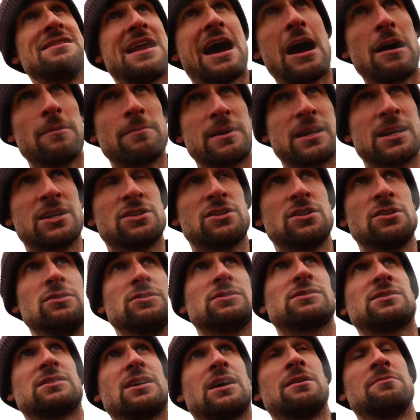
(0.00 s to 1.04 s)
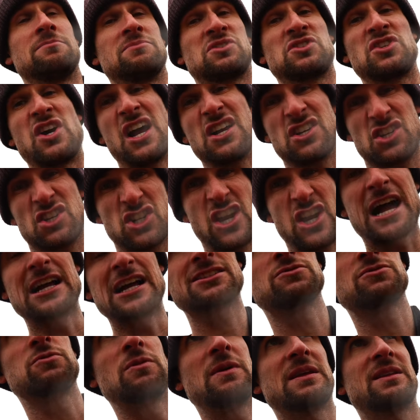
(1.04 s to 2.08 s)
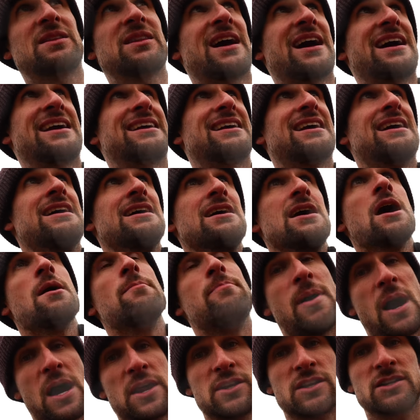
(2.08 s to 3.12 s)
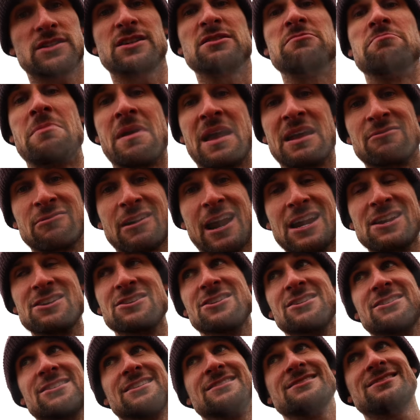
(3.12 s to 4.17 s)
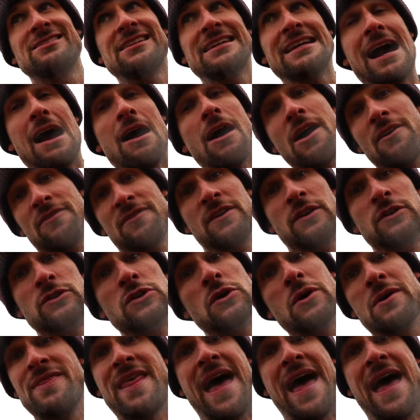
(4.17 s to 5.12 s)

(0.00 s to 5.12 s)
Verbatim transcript: Now I'm gonna do some touch shots with like putters and mid ranges and see how I feel doing